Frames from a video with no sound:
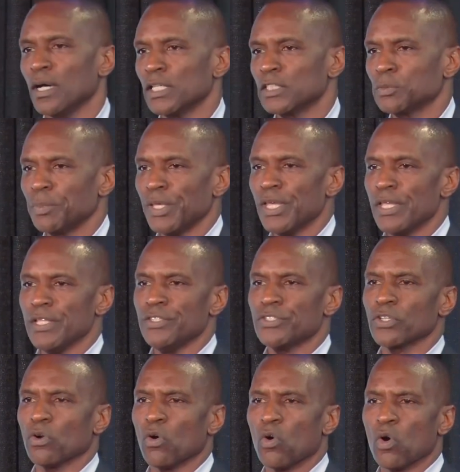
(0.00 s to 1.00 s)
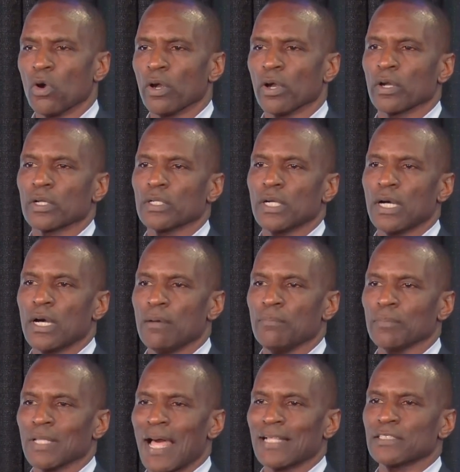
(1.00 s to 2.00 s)
speeds, or
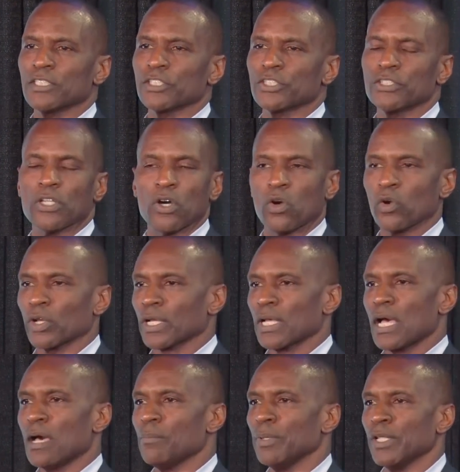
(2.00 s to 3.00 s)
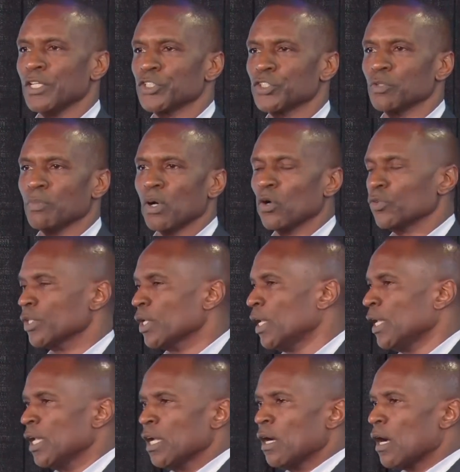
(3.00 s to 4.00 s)
lots of snow, or a combination of both,
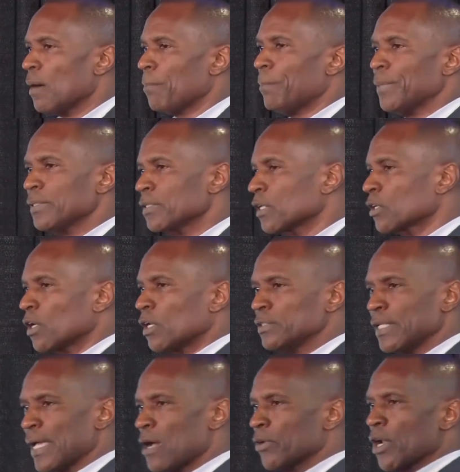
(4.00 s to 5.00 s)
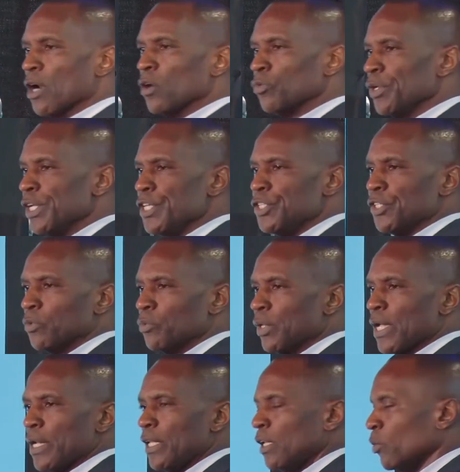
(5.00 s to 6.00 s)
up and down our region, we
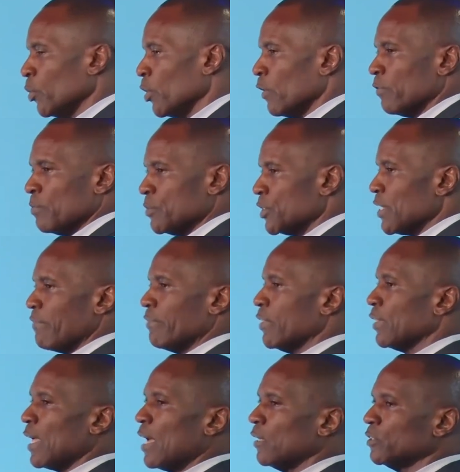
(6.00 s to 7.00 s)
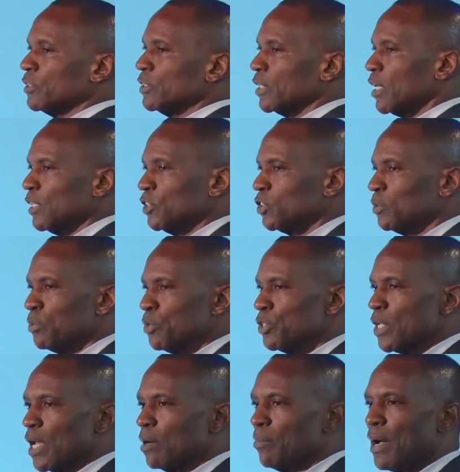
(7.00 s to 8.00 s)
had anywhere from 7,000
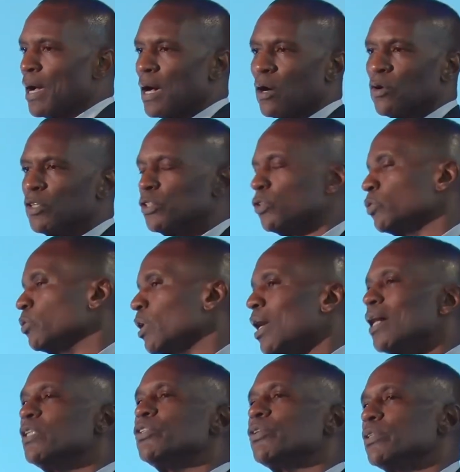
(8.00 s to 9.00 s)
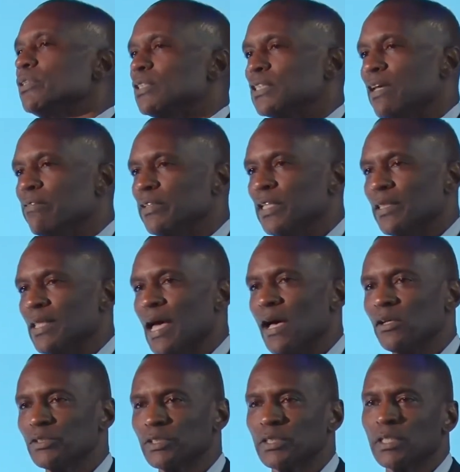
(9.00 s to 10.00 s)
customers out of power to
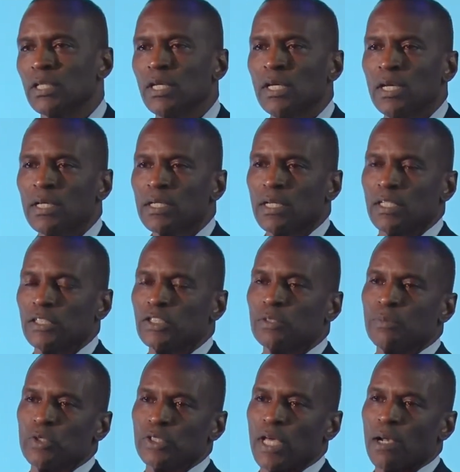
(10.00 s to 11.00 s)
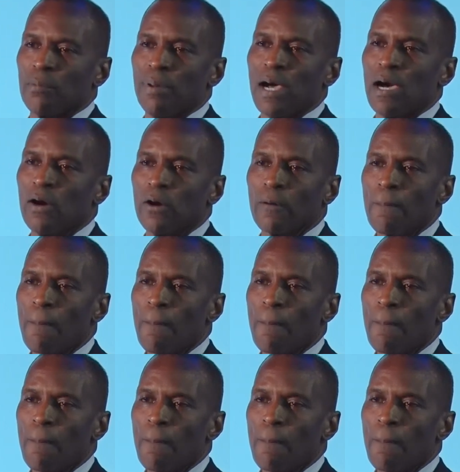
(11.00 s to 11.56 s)
170,000 customers out of power.